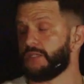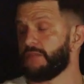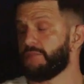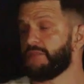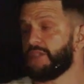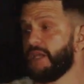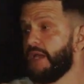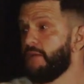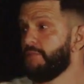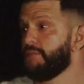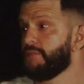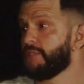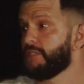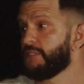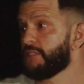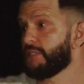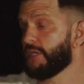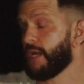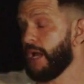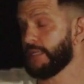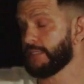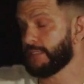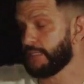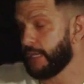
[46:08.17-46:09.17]
Sometimes
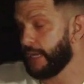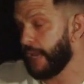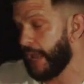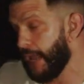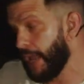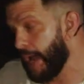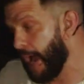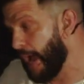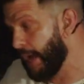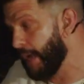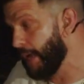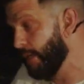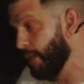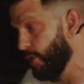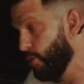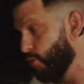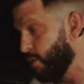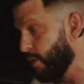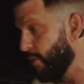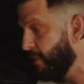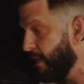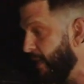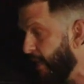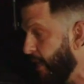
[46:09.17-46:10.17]
God's like, hey, I, you
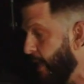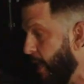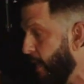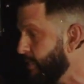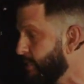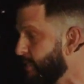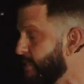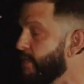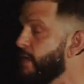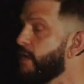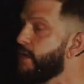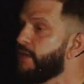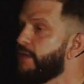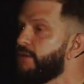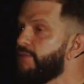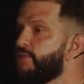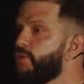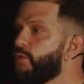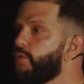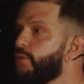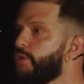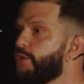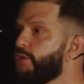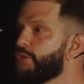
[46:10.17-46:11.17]
could get unstuck if
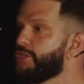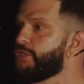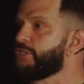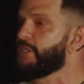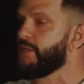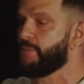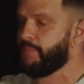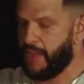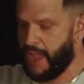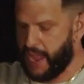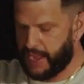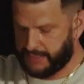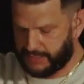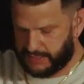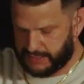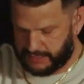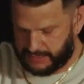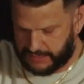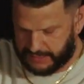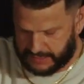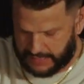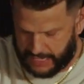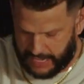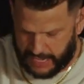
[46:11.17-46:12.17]
you were just to pass
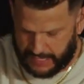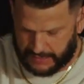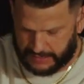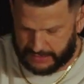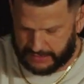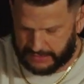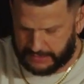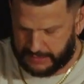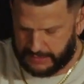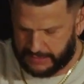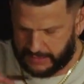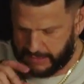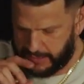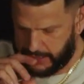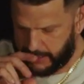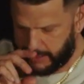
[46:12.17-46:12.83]
this test.